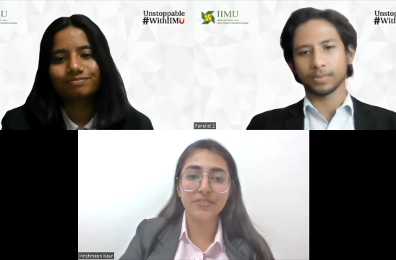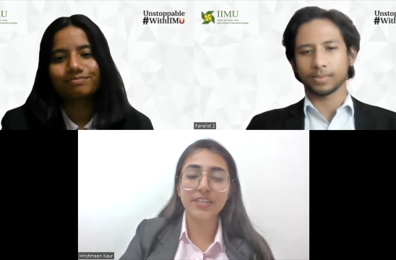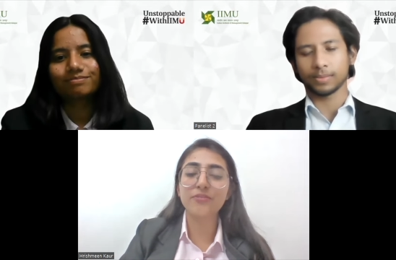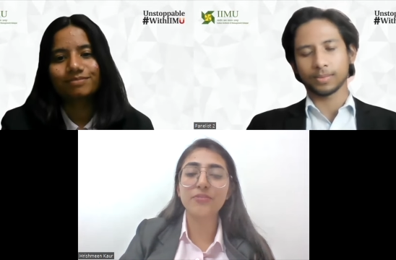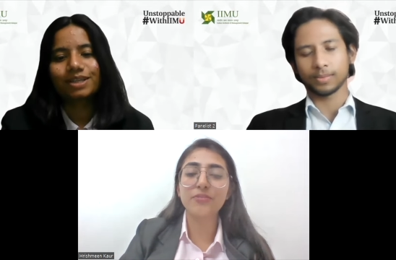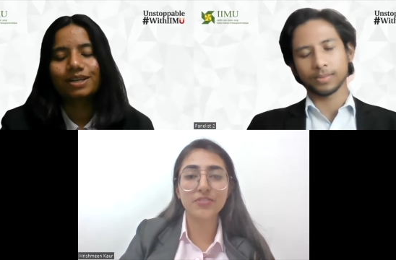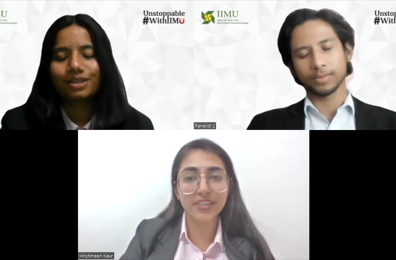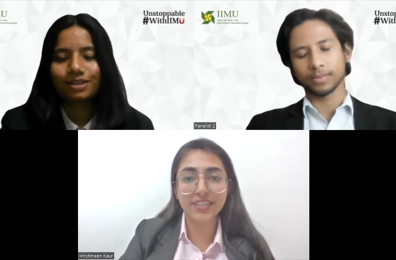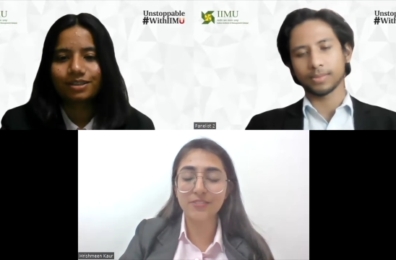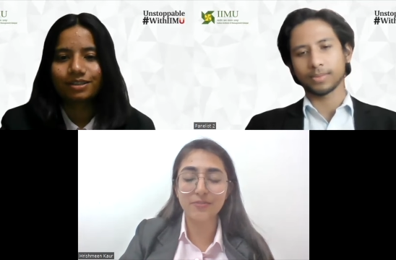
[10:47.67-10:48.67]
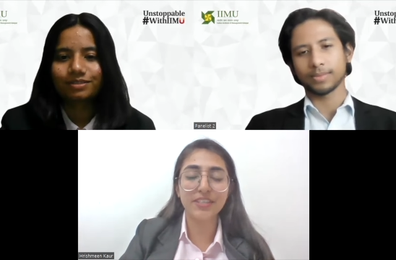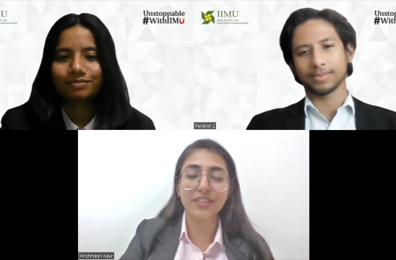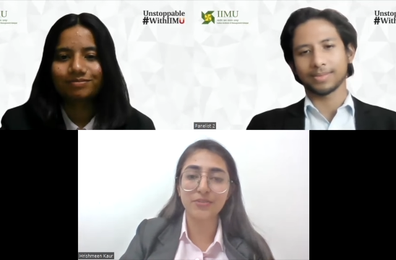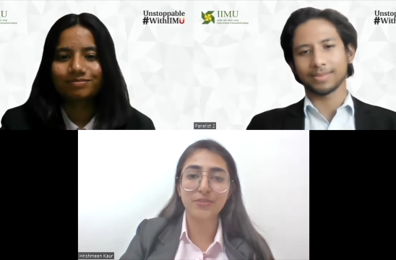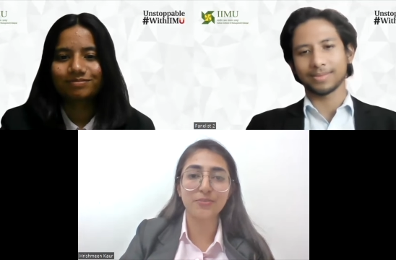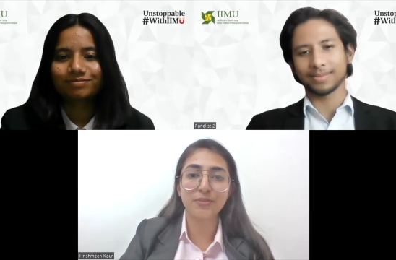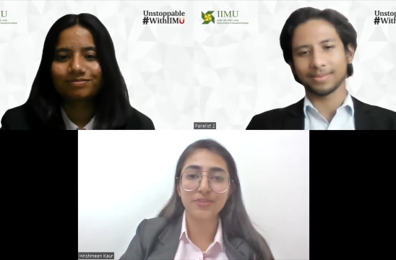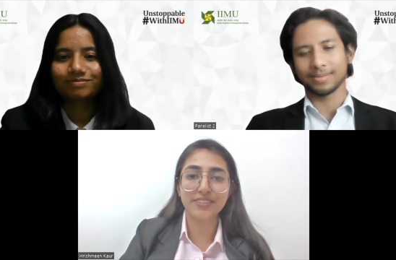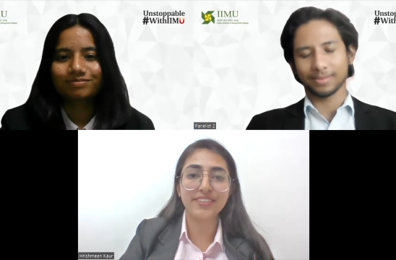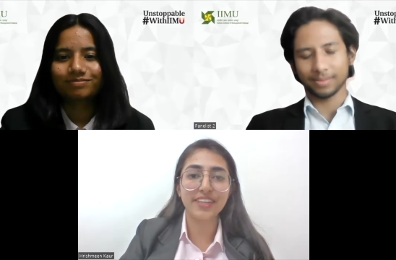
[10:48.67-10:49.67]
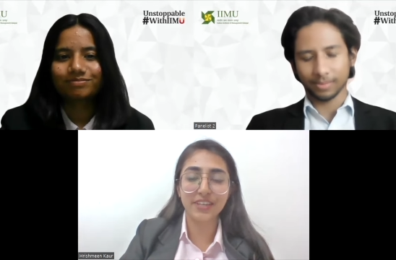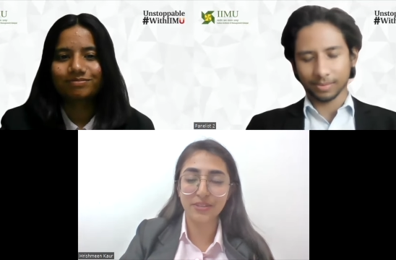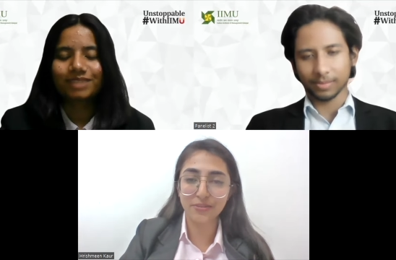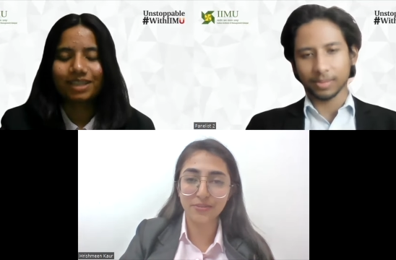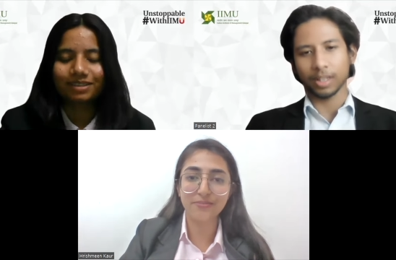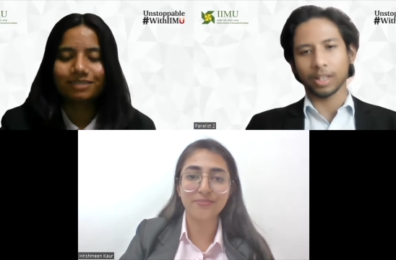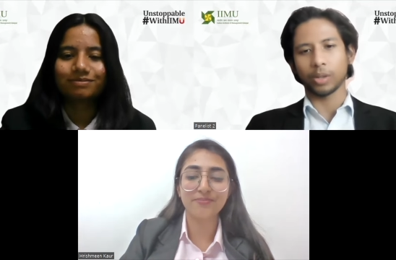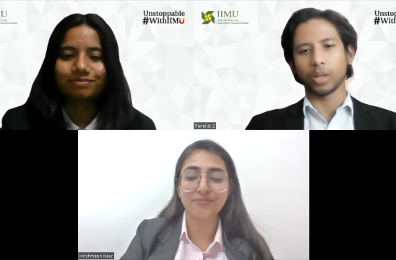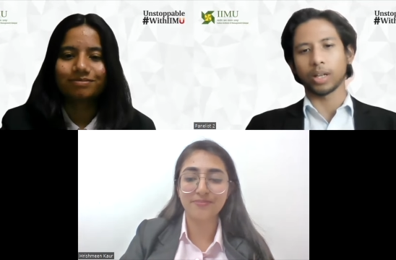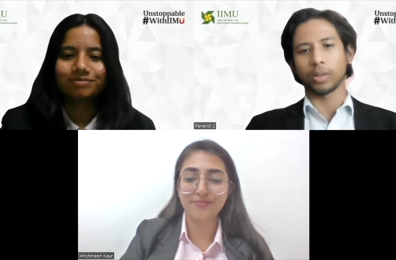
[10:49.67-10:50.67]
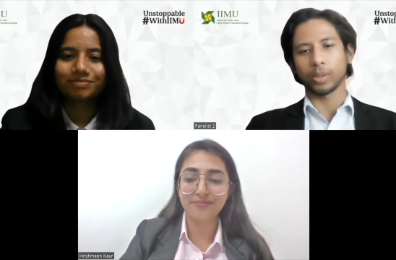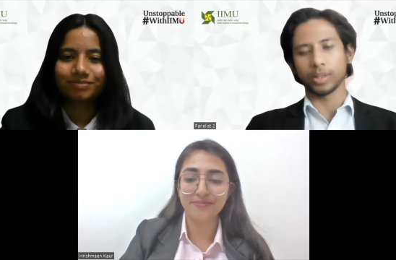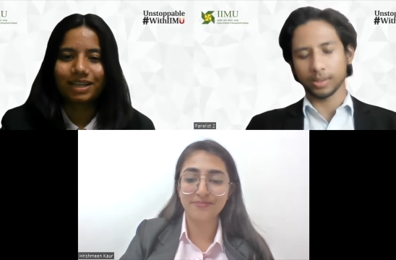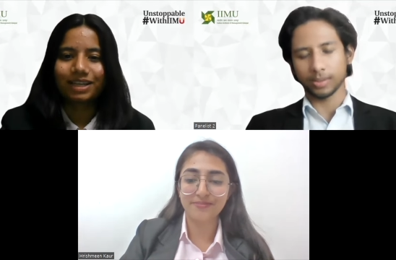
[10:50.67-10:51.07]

Speaker 1: it was great speaking to you both. Thank you. Thank
Speaker 2: you. Likewise.